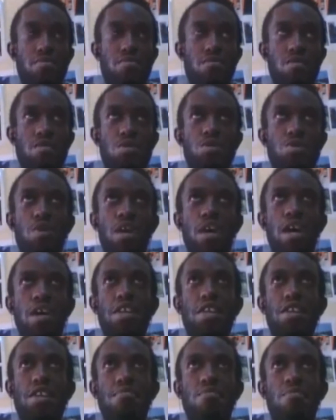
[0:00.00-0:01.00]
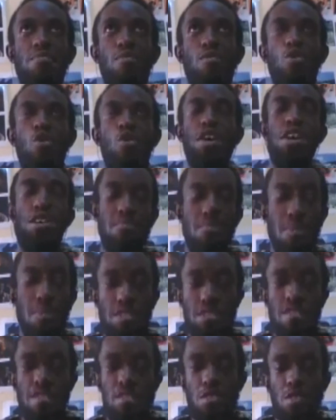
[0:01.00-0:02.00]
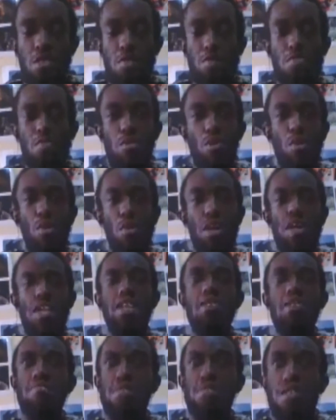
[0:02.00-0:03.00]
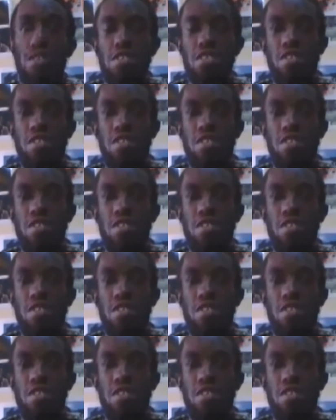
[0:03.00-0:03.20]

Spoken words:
to add more images or more elements.